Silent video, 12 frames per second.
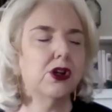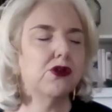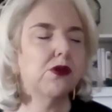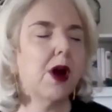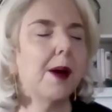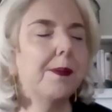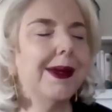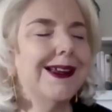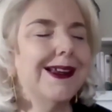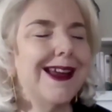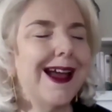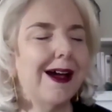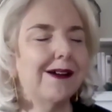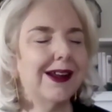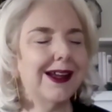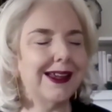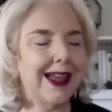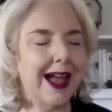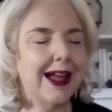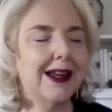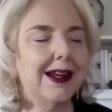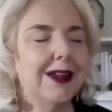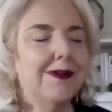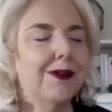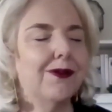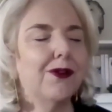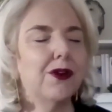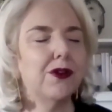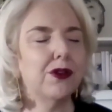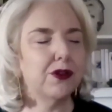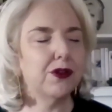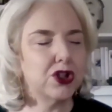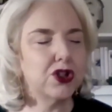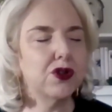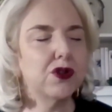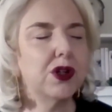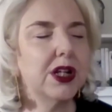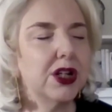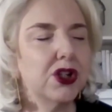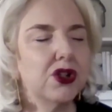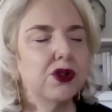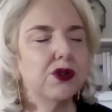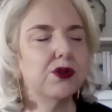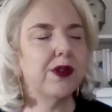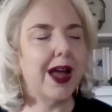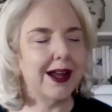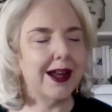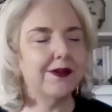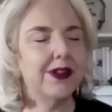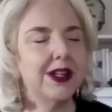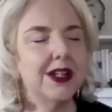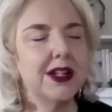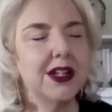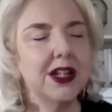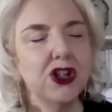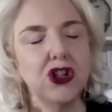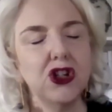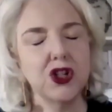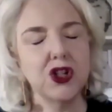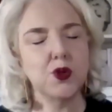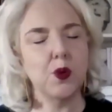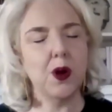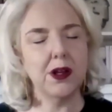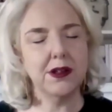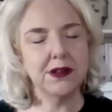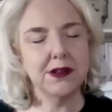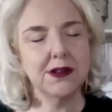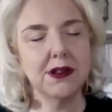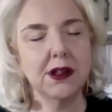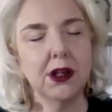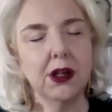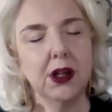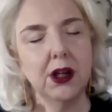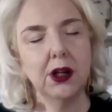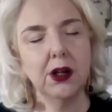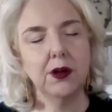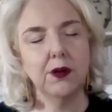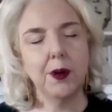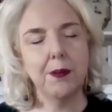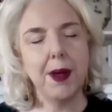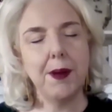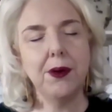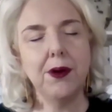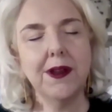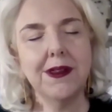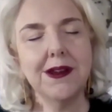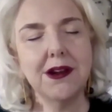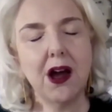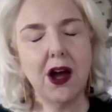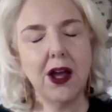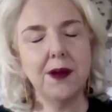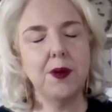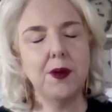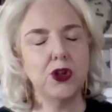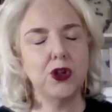Dropping down again even further, tuning to that of the indigenous ones remembering the time in